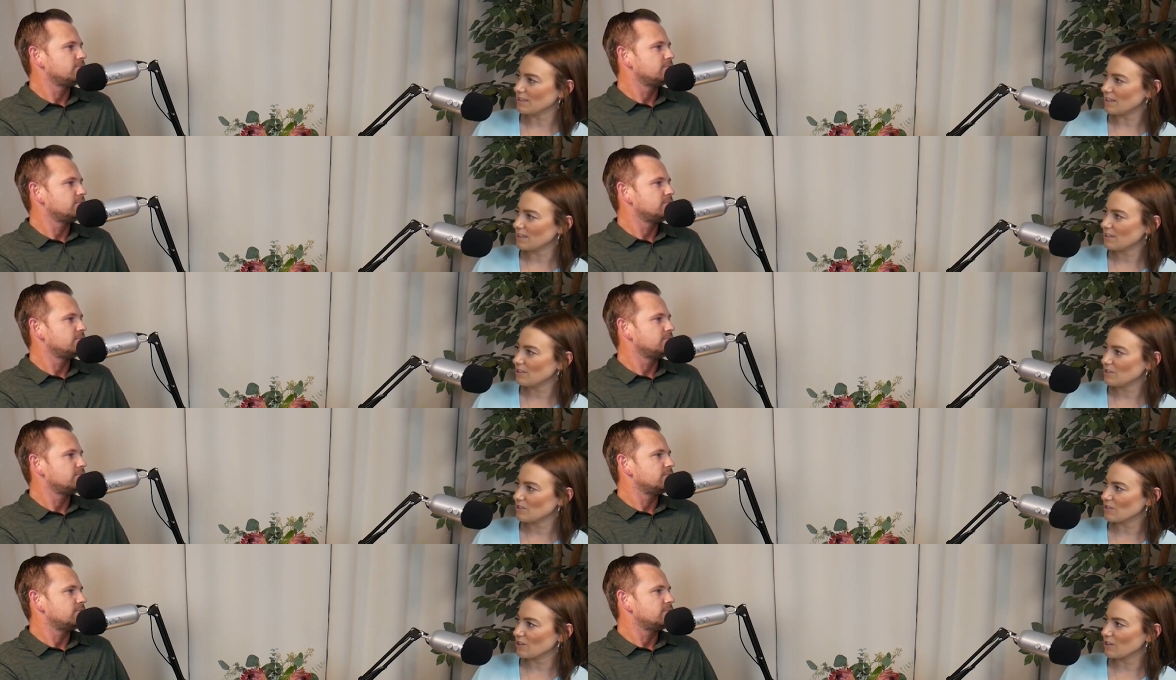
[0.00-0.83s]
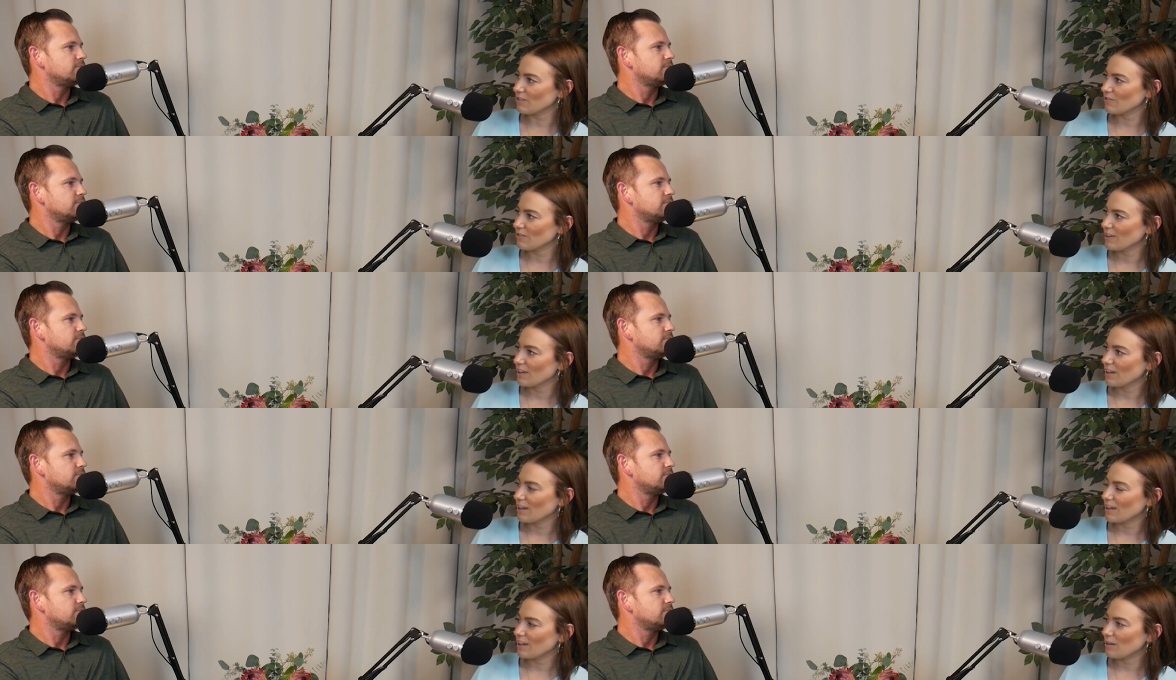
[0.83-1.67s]
Speaker 1: like to serve
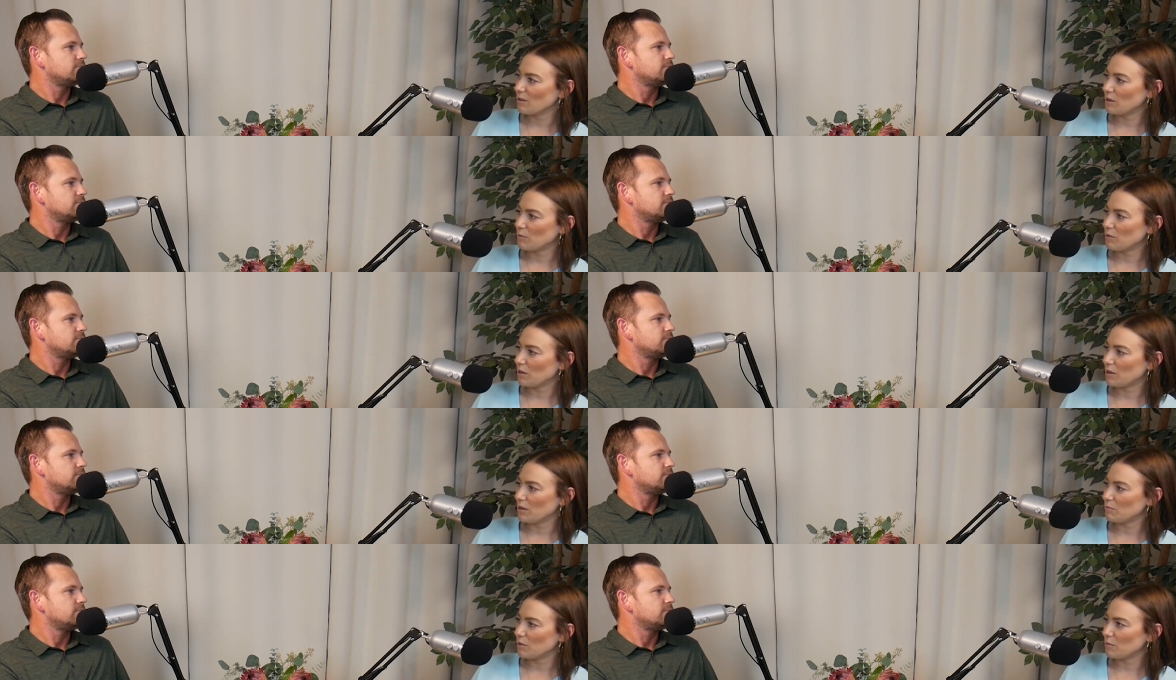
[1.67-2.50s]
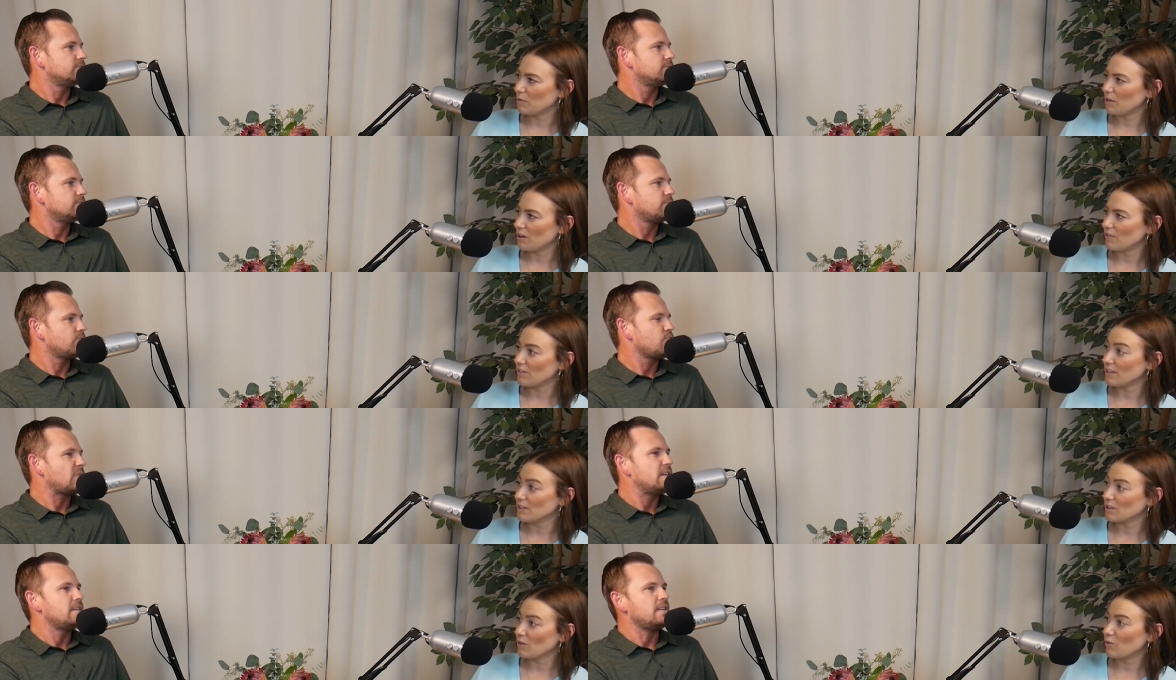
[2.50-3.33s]
in, pu- in public
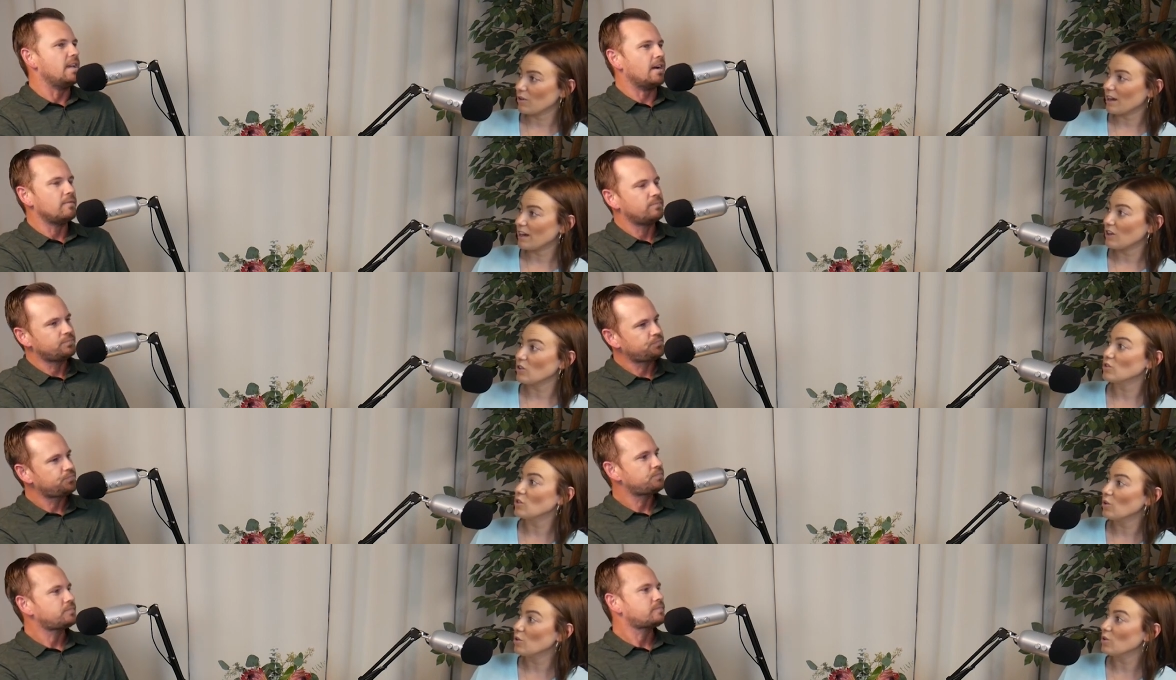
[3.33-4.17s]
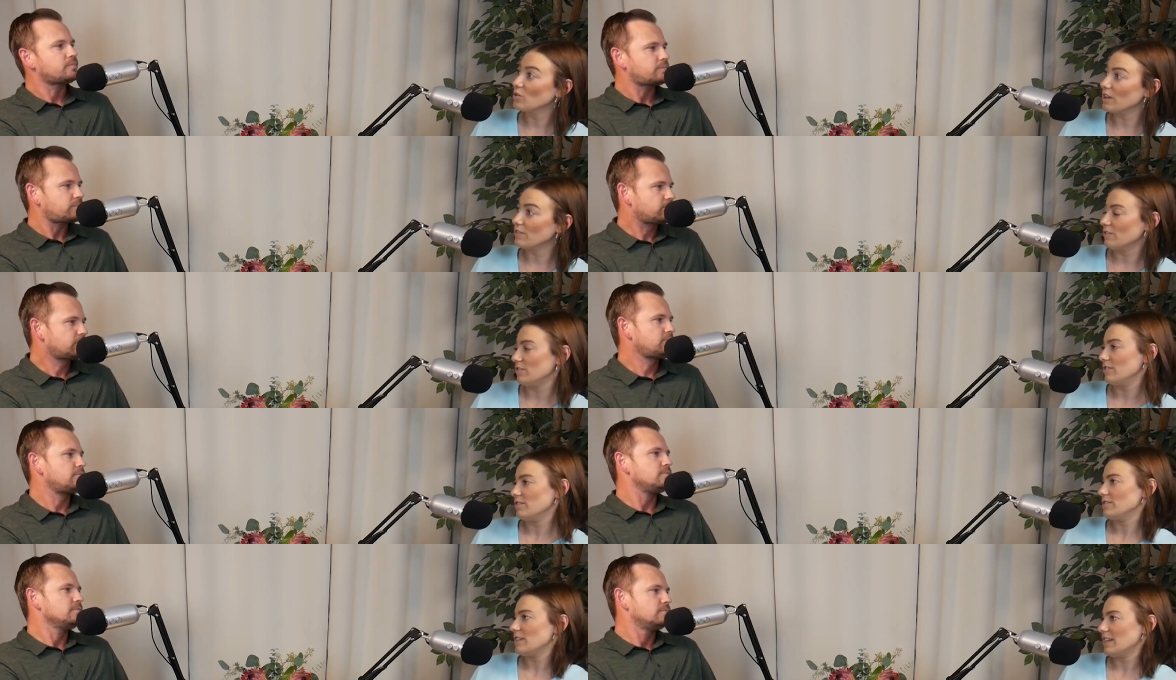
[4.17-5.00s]
office or yeah. at a local
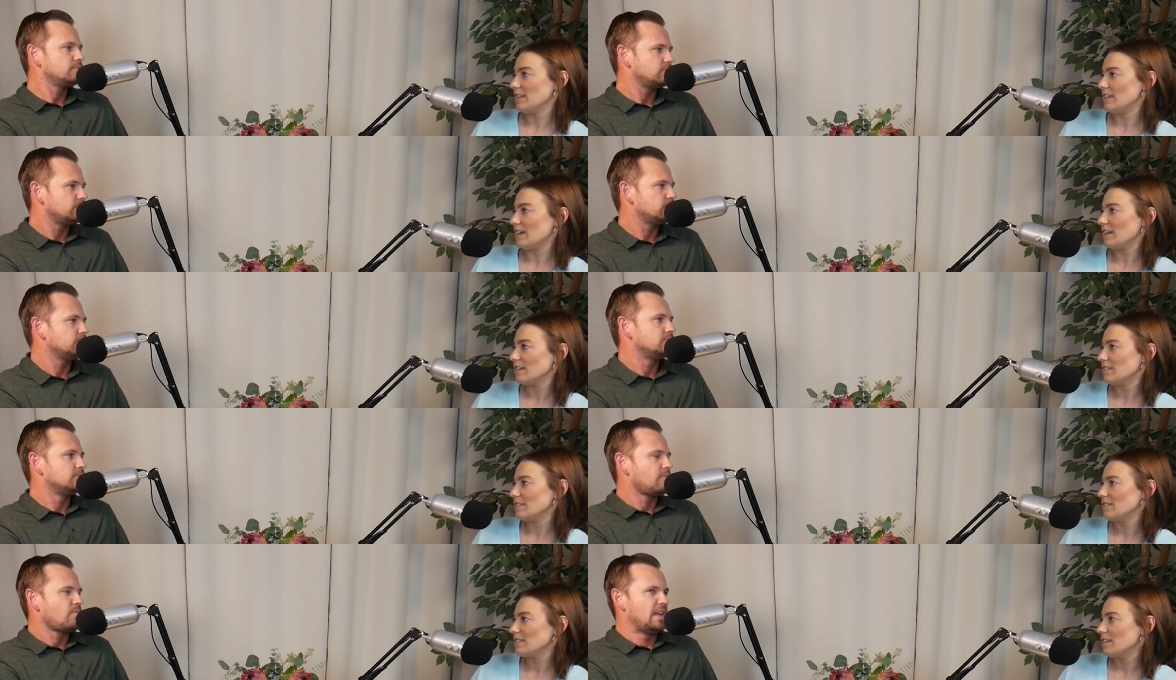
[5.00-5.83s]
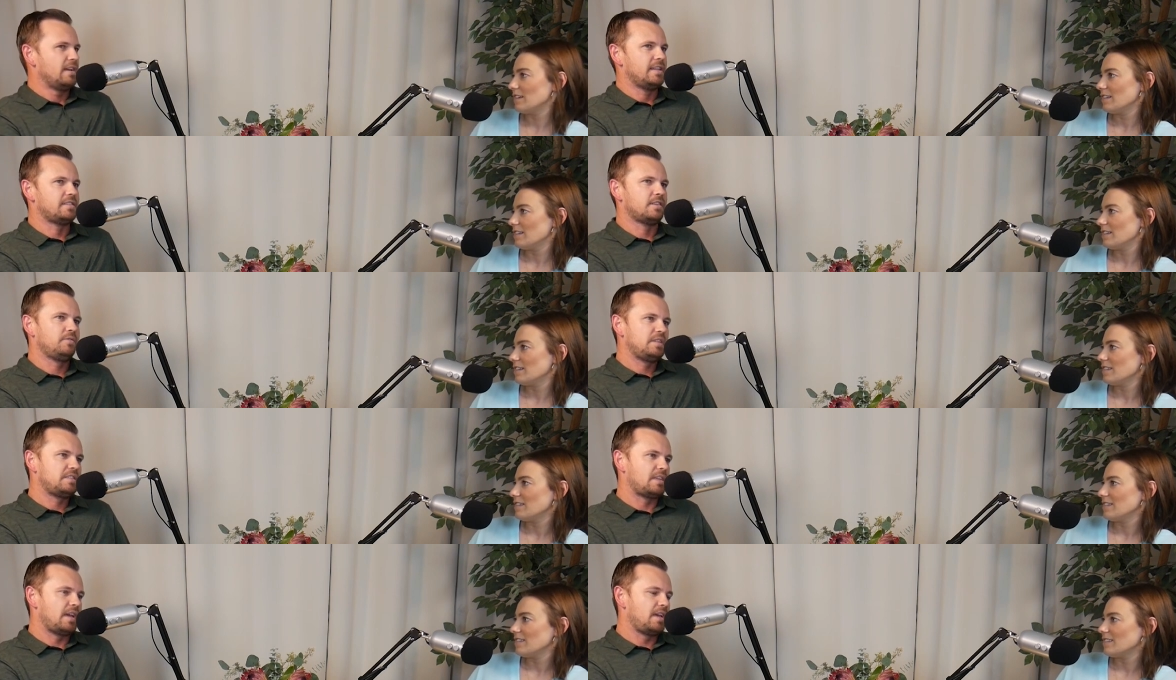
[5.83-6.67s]
level like that.
Speaker 2: It's tough
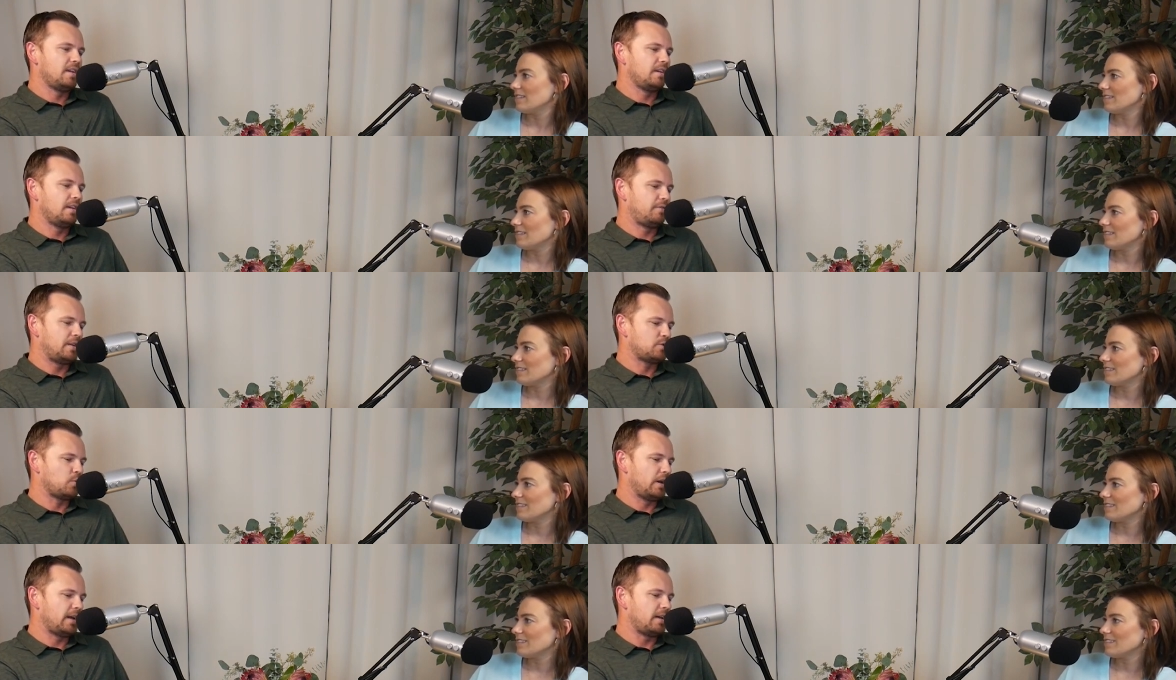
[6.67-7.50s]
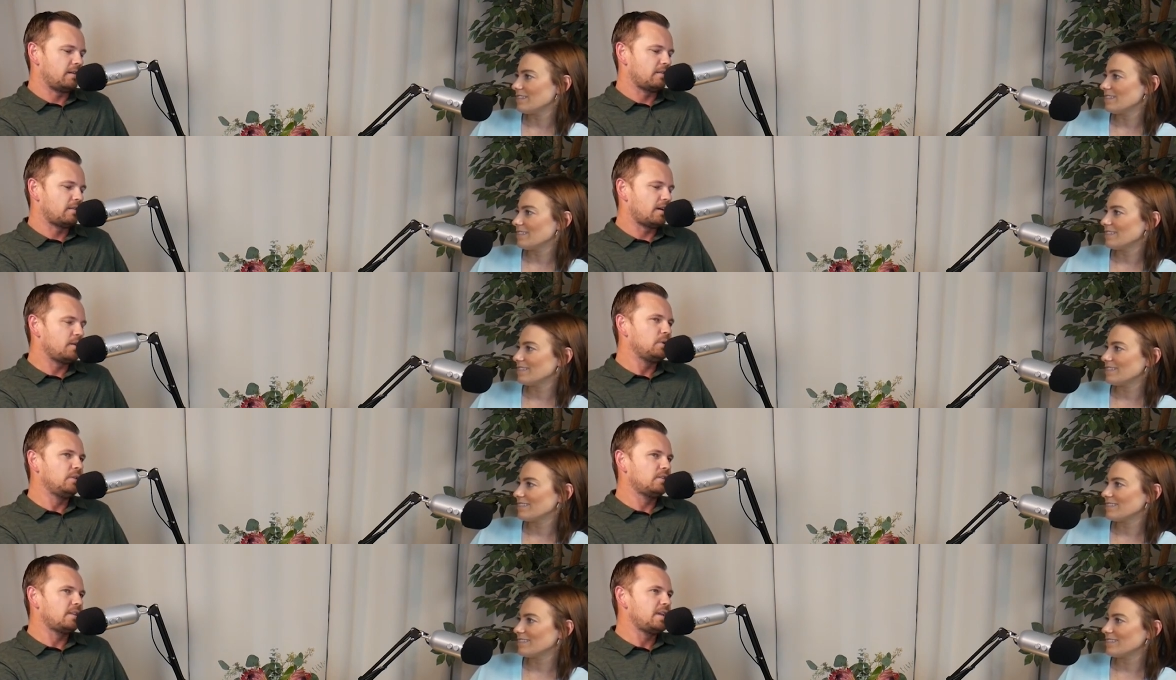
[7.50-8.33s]
to say if it's what I thought it
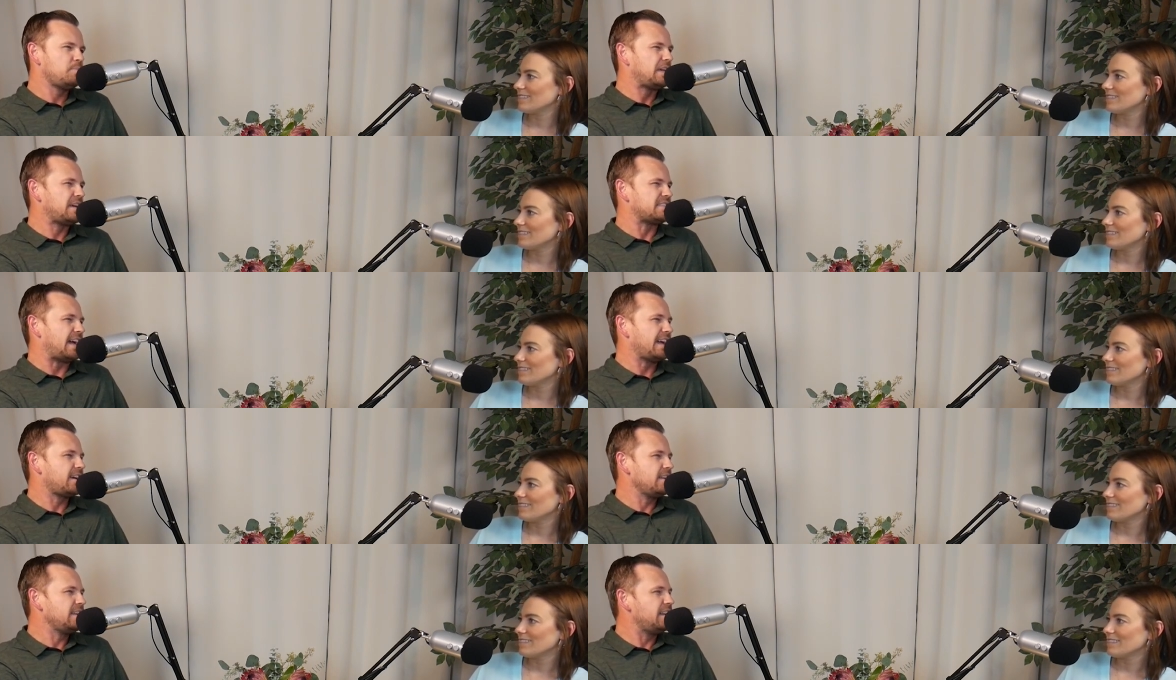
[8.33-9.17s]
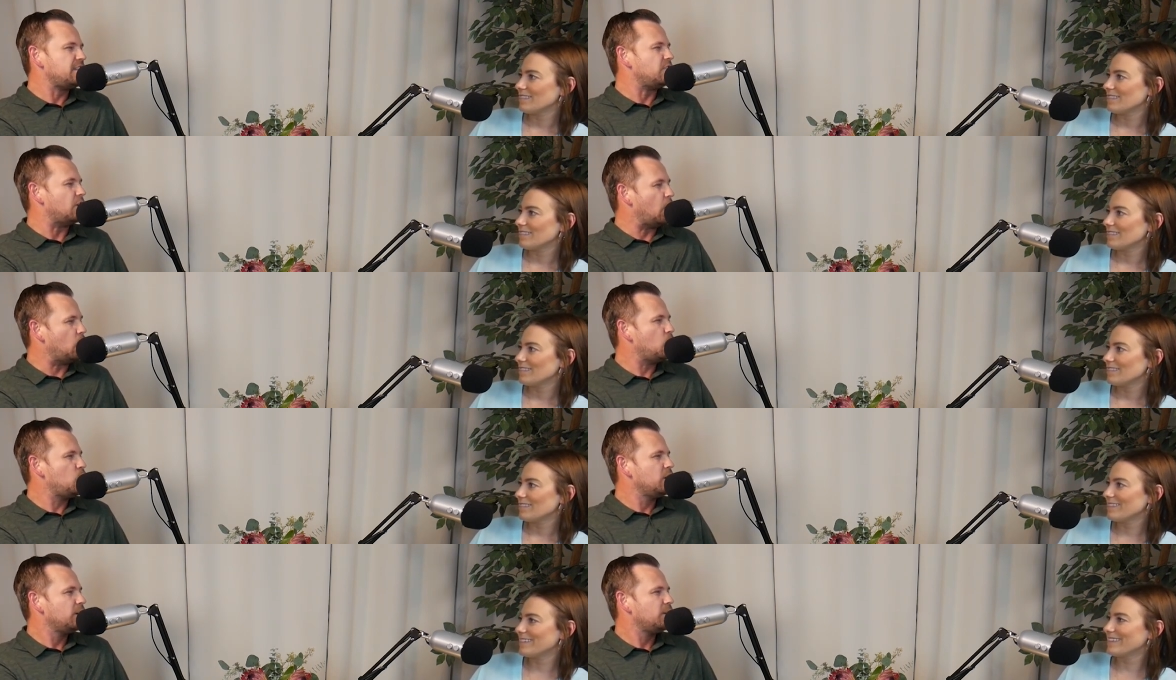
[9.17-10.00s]
would look like because I kind of didn't know